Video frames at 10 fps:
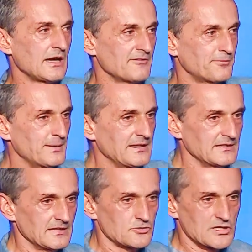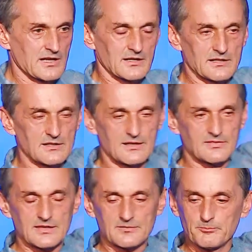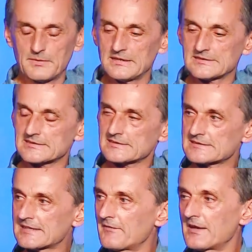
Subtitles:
I've been in the jungle, and that means